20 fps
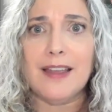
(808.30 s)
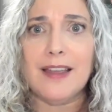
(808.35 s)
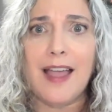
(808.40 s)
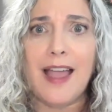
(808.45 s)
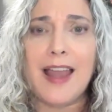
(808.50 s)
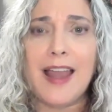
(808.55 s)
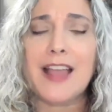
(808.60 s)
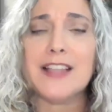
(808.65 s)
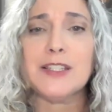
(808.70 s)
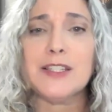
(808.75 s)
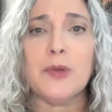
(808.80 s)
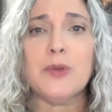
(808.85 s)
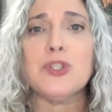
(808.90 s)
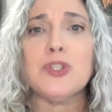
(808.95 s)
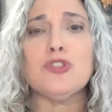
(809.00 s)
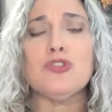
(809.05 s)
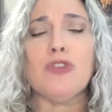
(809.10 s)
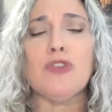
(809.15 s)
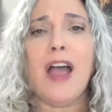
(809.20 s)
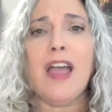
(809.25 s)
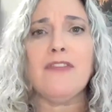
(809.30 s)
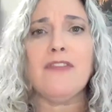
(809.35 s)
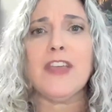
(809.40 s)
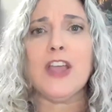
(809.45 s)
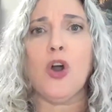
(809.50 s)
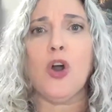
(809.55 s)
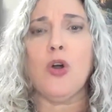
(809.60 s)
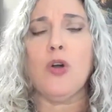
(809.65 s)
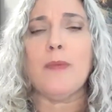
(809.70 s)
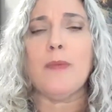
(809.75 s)
And as I was driving
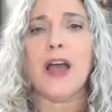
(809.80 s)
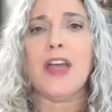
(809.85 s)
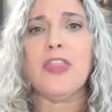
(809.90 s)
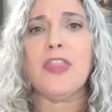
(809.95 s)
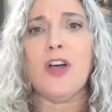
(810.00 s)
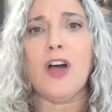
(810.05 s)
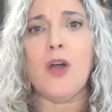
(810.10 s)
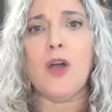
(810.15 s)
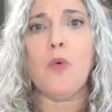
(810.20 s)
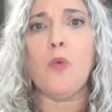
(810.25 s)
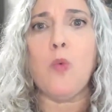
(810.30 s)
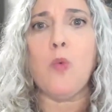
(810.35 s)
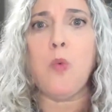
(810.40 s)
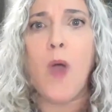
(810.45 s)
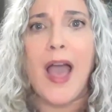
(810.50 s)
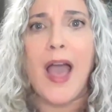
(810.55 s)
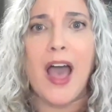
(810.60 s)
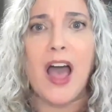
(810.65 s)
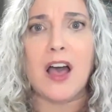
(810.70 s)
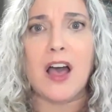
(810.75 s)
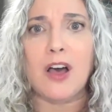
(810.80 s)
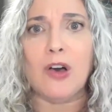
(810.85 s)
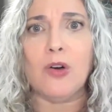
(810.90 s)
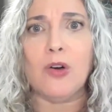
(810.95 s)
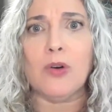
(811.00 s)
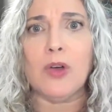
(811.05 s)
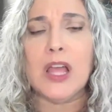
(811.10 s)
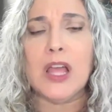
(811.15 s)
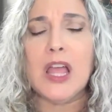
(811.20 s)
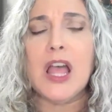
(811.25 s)
home, I thought,
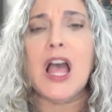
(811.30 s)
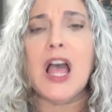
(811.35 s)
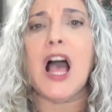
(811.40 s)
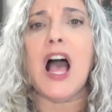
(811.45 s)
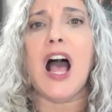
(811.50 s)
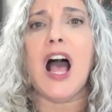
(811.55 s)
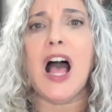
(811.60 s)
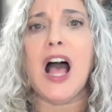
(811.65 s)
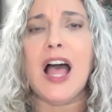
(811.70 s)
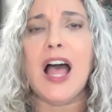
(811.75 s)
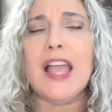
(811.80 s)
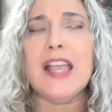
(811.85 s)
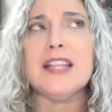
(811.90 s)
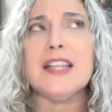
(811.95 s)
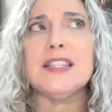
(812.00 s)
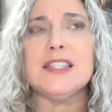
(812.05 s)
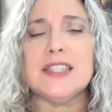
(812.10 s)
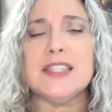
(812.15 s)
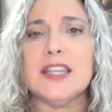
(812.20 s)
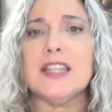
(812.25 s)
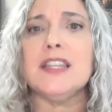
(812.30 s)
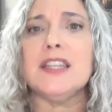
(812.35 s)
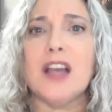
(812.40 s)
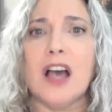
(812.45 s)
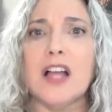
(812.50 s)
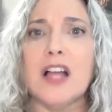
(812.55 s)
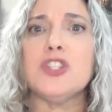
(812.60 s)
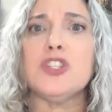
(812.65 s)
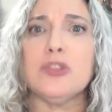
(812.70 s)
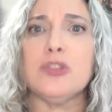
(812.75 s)
wow, I did
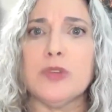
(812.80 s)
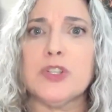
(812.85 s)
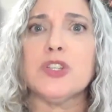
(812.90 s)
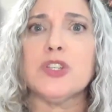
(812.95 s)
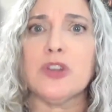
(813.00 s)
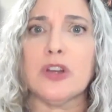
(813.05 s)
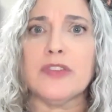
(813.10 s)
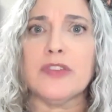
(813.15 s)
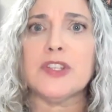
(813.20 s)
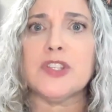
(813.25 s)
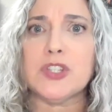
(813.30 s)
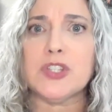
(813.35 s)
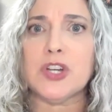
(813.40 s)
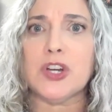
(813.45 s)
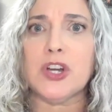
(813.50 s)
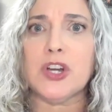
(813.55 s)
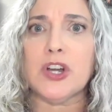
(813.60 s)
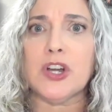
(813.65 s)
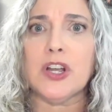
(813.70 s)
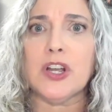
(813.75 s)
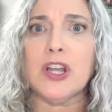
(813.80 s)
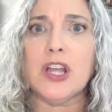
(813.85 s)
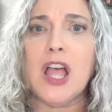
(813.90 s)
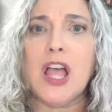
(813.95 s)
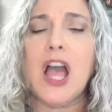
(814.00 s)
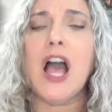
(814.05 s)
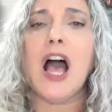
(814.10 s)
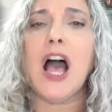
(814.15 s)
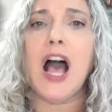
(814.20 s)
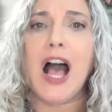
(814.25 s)
not do a service to her.
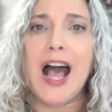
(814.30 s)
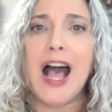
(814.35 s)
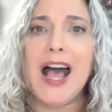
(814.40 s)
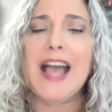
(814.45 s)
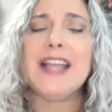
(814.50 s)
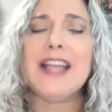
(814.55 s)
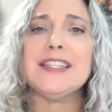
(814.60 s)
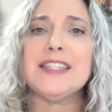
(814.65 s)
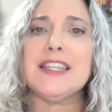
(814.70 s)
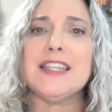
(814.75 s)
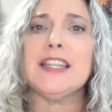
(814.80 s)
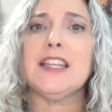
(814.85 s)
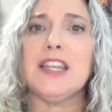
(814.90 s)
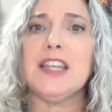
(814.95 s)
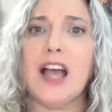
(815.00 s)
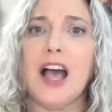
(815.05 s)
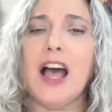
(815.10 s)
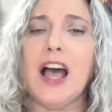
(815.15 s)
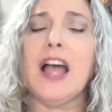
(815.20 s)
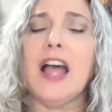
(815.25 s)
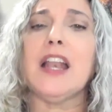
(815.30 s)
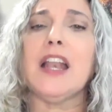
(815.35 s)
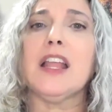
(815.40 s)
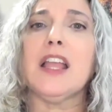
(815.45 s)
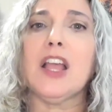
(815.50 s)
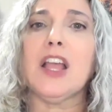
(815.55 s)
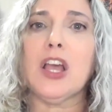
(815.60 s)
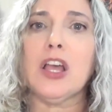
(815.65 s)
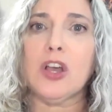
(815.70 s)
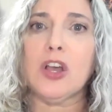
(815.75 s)
I did not
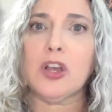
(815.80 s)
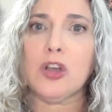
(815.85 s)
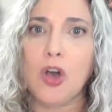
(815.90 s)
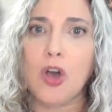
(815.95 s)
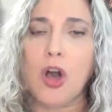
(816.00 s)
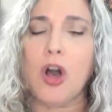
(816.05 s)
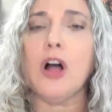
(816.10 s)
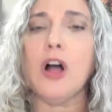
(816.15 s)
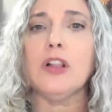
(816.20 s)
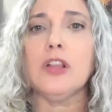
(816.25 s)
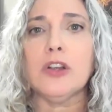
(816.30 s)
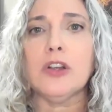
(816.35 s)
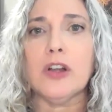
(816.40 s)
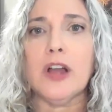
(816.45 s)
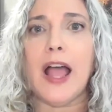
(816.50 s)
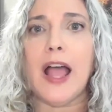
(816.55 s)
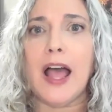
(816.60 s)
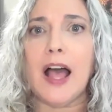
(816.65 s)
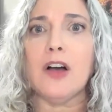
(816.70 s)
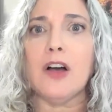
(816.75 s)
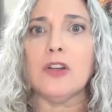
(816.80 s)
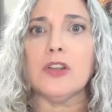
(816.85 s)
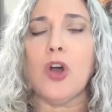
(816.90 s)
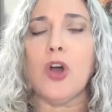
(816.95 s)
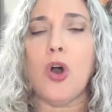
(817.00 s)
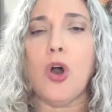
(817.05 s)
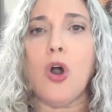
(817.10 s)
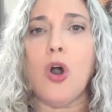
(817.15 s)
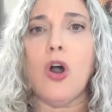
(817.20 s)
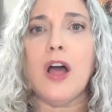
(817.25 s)
call her out
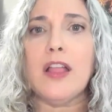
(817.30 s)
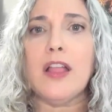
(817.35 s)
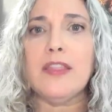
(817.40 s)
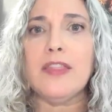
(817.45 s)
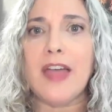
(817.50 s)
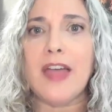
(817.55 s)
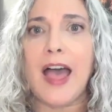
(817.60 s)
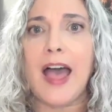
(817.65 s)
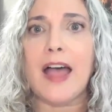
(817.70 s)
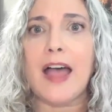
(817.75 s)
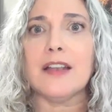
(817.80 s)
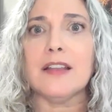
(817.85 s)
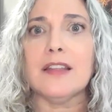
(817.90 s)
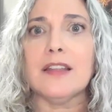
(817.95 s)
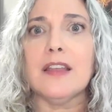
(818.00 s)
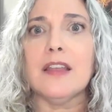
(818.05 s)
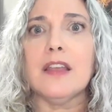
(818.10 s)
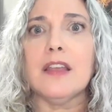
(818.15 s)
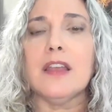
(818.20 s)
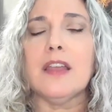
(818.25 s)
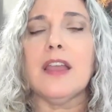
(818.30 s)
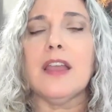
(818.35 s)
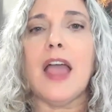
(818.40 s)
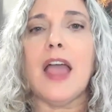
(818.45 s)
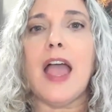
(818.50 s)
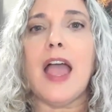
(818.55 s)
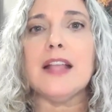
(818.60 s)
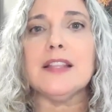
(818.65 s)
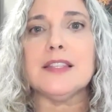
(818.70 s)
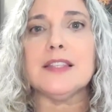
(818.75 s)
on that
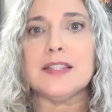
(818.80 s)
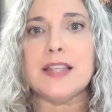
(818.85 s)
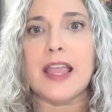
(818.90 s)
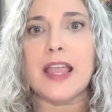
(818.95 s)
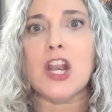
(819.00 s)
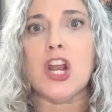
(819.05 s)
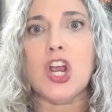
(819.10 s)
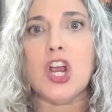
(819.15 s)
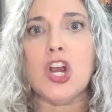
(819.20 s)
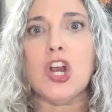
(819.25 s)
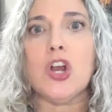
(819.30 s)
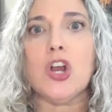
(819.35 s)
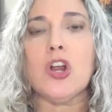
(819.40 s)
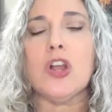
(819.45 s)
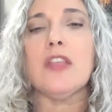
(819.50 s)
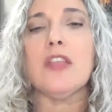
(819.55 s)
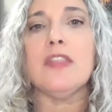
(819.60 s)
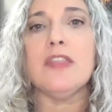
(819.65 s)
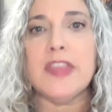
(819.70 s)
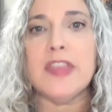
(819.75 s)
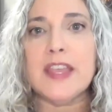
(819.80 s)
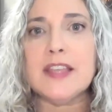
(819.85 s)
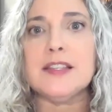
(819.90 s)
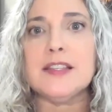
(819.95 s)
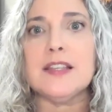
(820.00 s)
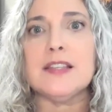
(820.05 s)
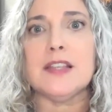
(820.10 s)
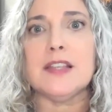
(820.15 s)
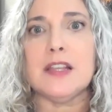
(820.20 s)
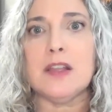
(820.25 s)
and say to her, this
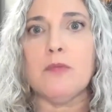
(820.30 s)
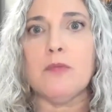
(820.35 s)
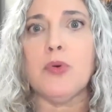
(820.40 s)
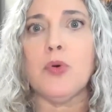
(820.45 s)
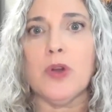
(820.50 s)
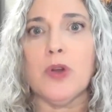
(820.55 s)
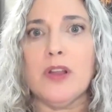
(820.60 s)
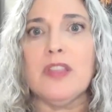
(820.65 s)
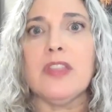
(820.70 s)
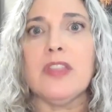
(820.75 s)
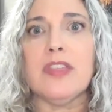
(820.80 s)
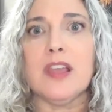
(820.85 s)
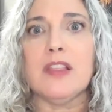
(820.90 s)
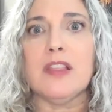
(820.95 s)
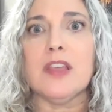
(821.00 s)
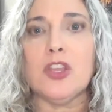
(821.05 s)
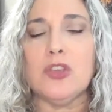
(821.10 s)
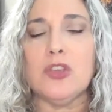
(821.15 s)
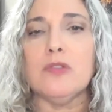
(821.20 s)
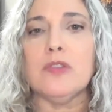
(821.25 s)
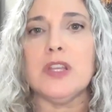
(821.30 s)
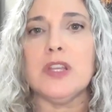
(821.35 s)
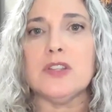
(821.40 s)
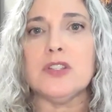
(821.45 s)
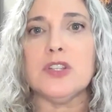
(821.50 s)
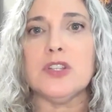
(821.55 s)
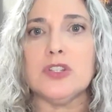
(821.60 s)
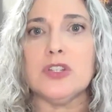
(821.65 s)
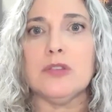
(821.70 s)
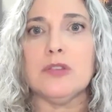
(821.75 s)
is an important thing that you need
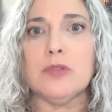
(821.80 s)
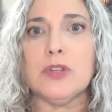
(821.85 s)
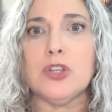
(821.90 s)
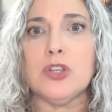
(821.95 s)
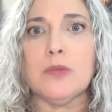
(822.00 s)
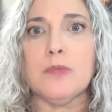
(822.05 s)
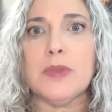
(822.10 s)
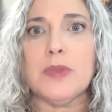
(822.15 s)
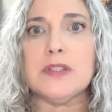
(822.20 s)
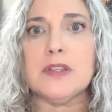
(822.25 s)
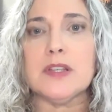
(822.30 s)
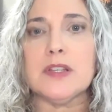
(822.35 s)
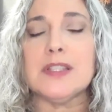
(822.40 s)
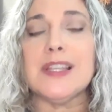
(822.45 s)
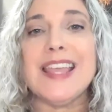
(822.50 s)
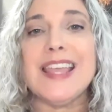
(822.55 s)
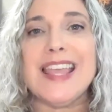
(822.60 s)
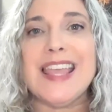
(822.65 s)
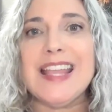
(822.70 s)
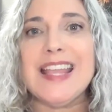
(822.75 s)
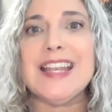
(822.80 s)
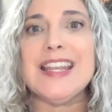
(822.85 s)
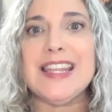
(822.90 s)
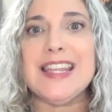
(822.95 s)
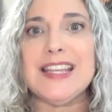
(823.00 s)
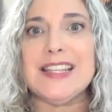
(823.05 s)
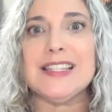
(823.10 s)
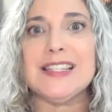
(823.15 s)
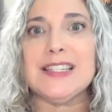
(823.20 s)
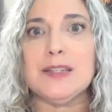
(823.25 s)
to do in your business. It
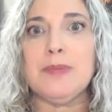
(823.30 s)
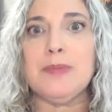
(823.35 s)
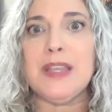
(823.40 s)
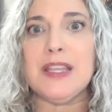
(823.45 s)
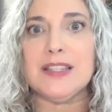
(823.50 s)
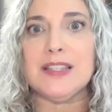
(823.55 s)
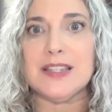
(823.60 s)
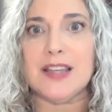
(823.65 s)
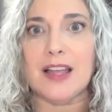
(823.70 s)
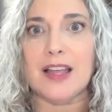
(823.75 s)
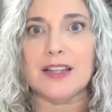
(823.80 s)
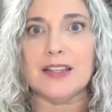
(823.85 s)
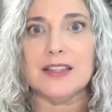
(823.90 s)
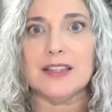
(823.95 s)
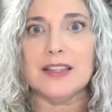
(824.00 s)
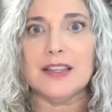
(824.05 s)
needs to be done.